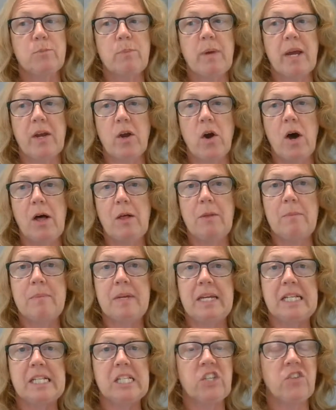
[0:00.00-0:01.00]
By all
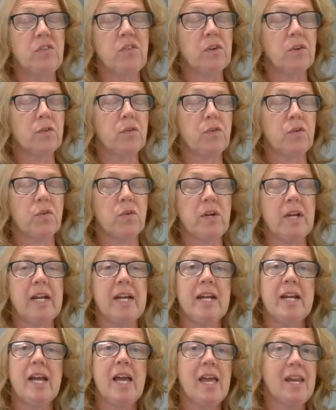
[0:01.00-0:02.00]
means, feel
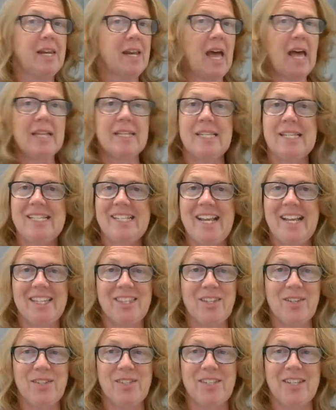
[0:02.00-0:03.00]
free not to take
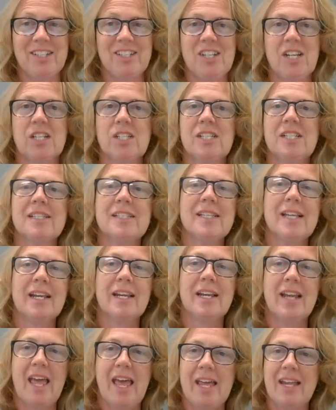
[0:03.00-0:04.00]
those suggestions
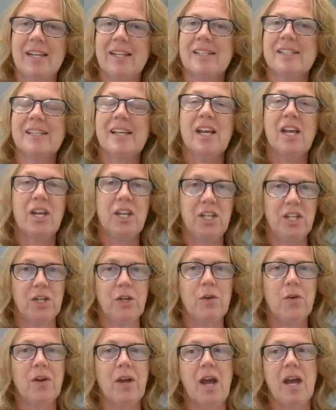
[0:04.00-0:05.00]
and
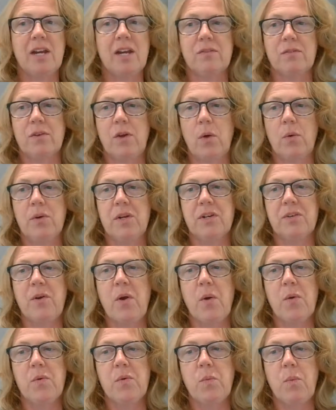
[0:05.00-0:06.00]
kind of go your
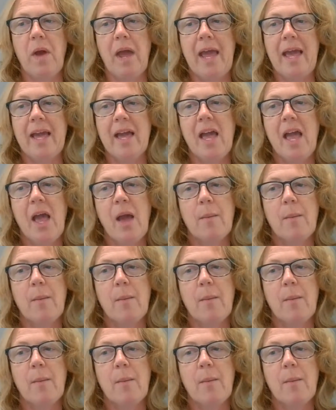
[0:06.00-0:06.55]
own way.